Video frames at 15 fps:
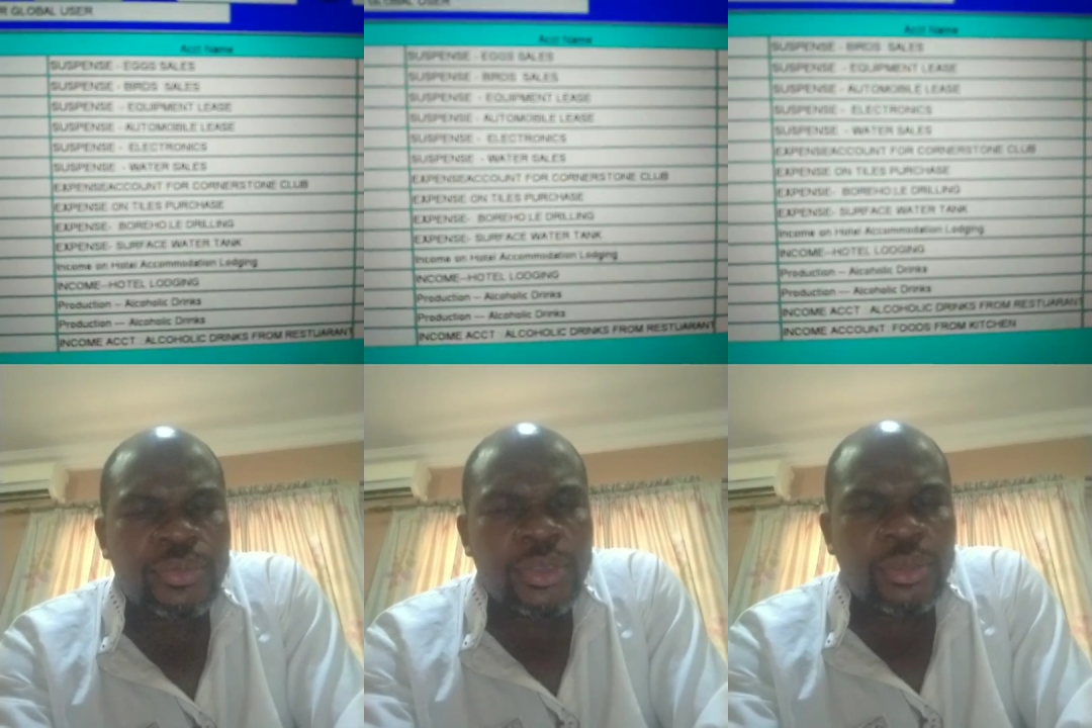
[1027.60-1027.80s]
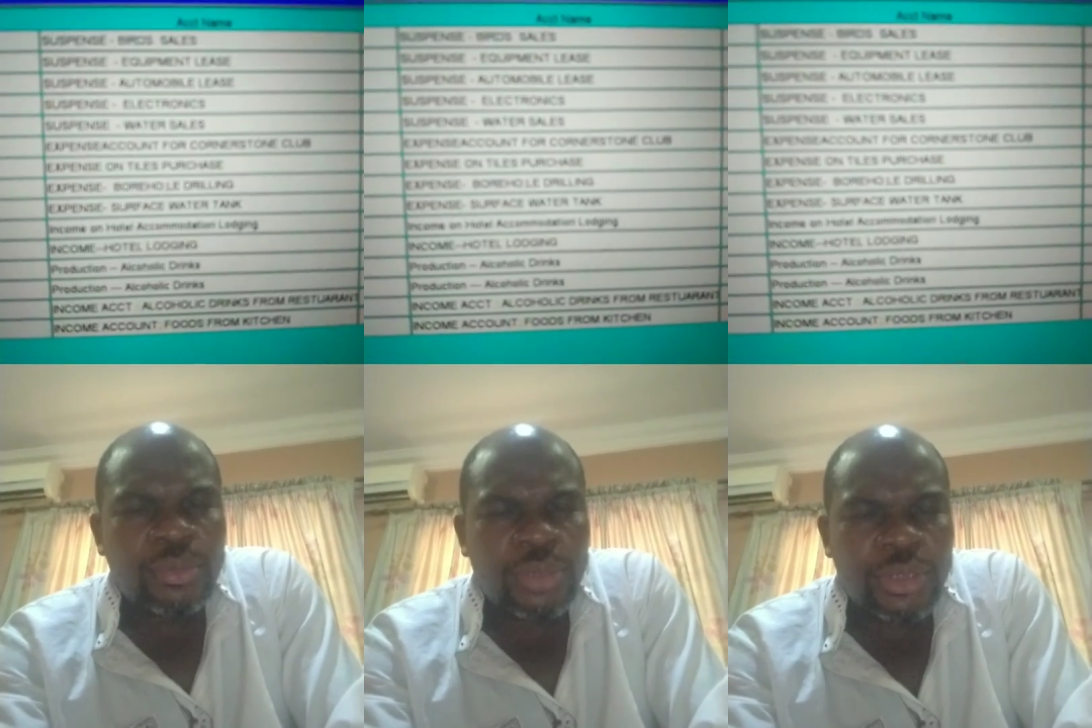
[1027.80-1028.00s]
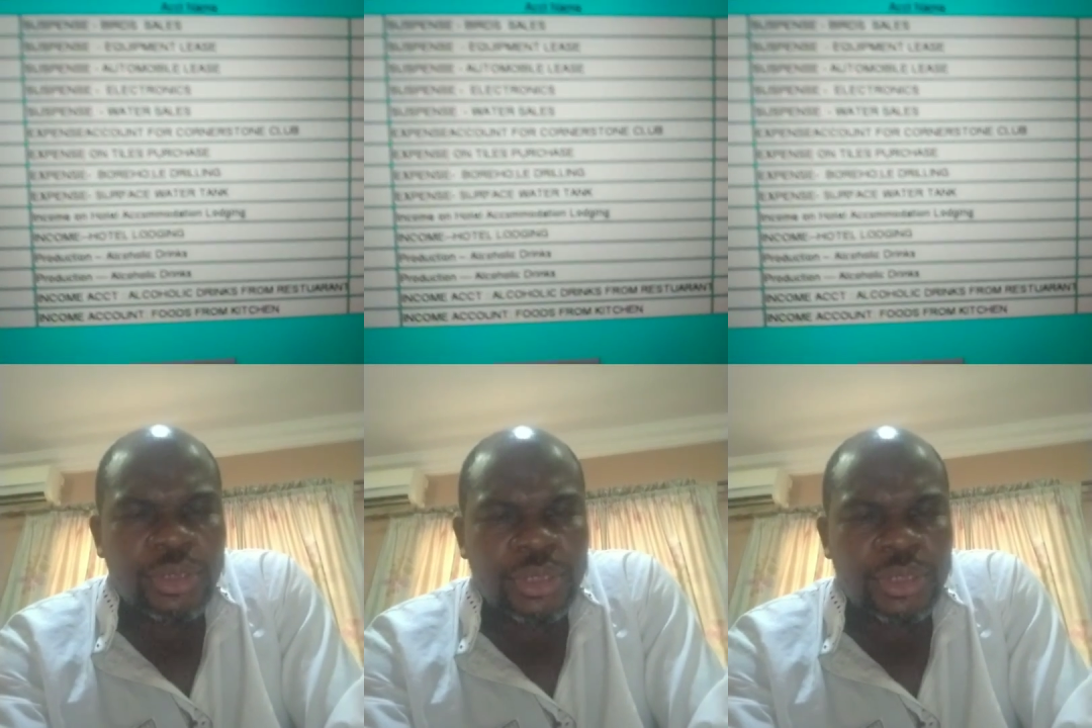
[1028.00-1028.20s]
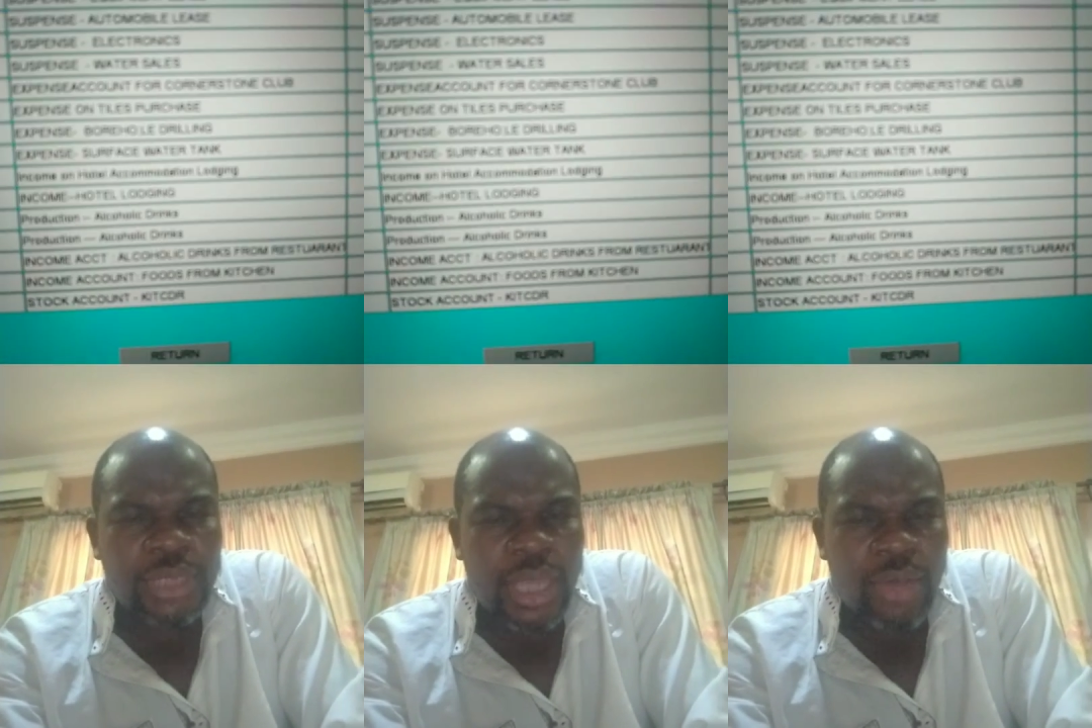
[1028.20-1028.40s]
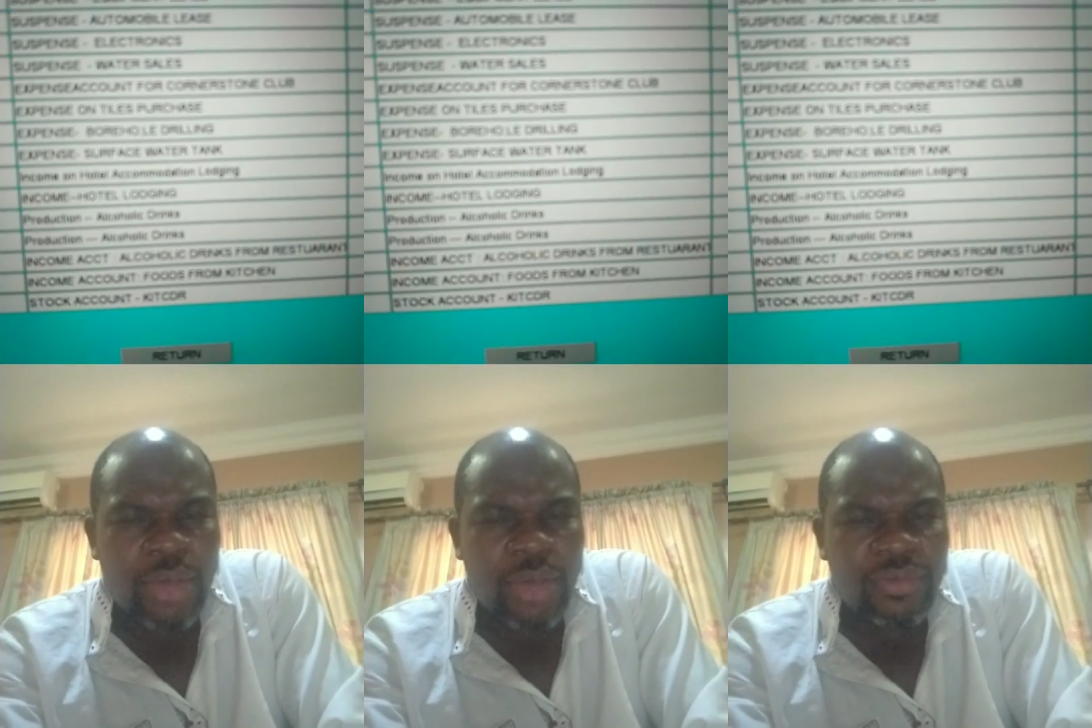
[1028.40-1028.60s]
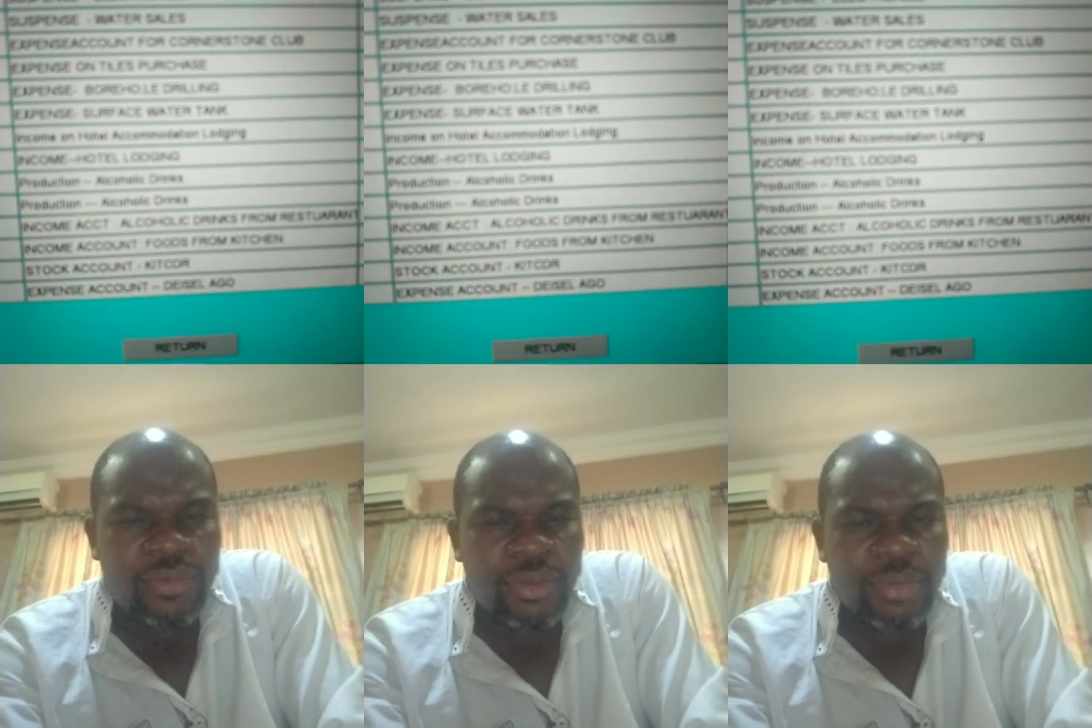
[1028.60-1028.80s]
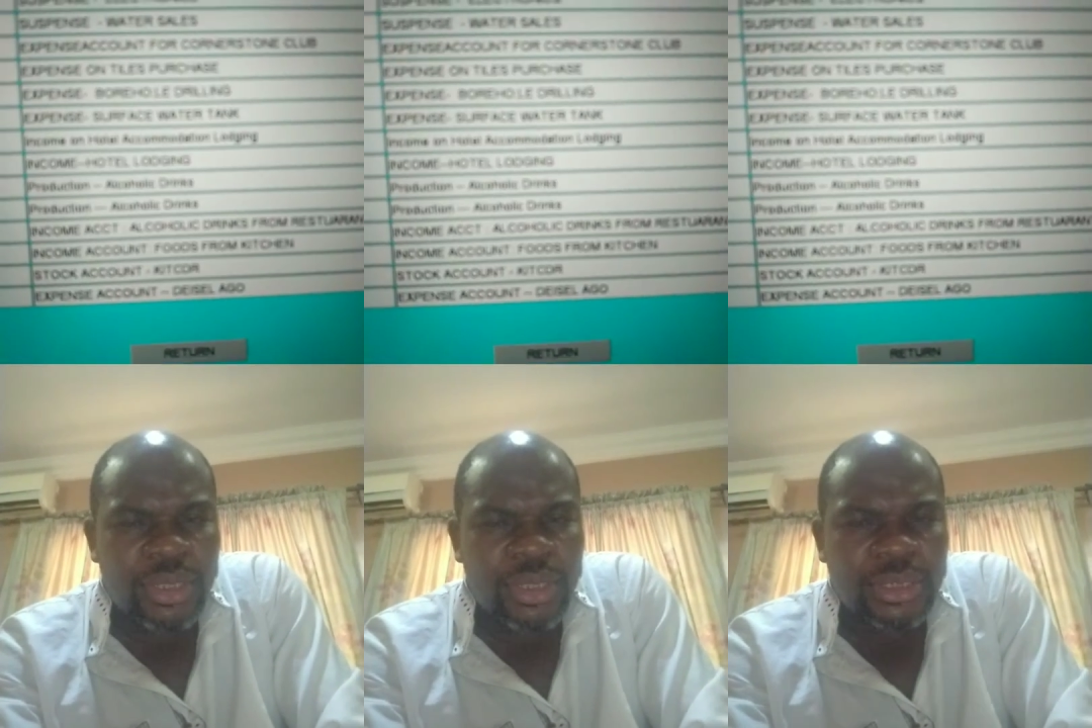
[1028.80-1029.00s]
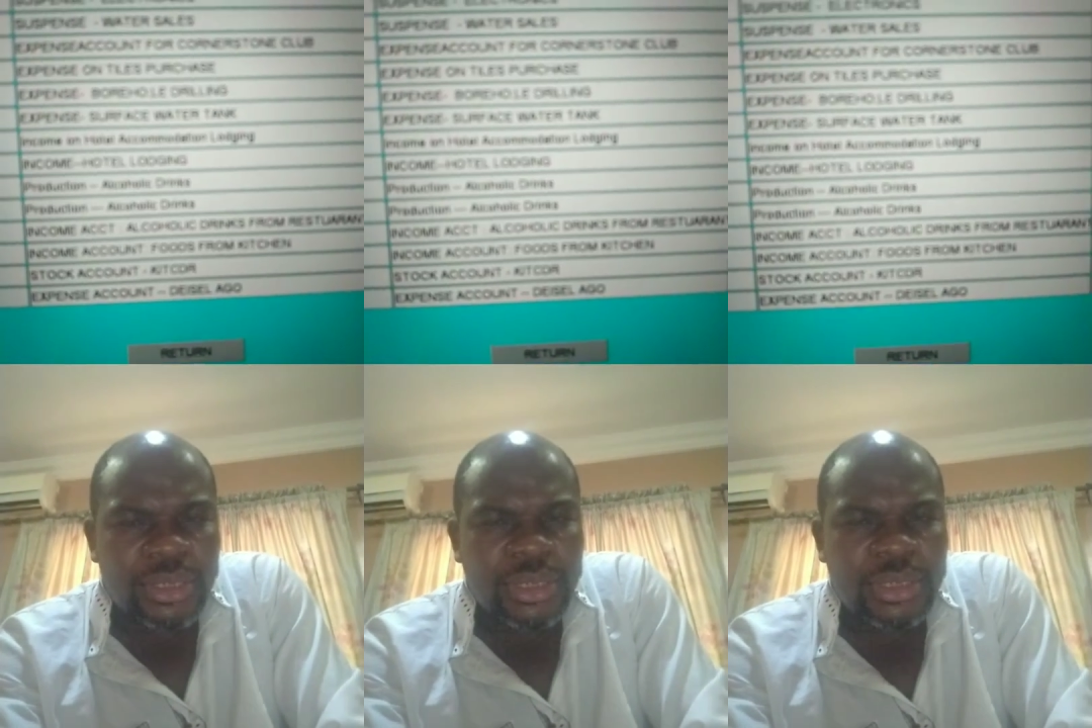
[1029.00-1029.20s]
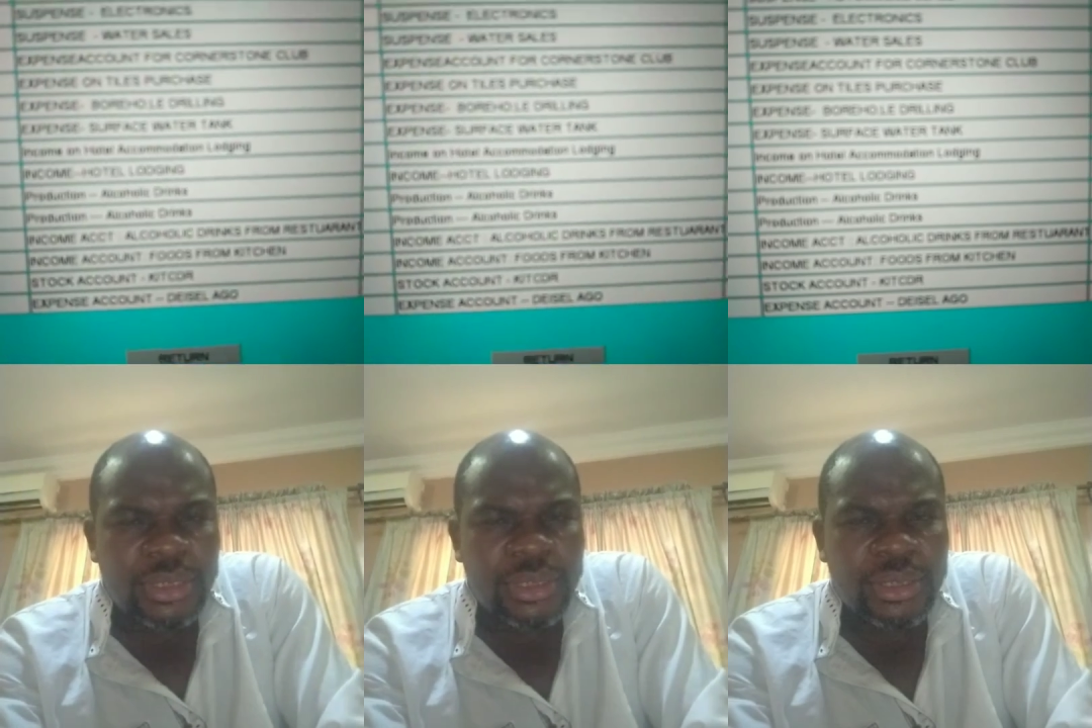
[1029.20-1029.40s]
This is our development,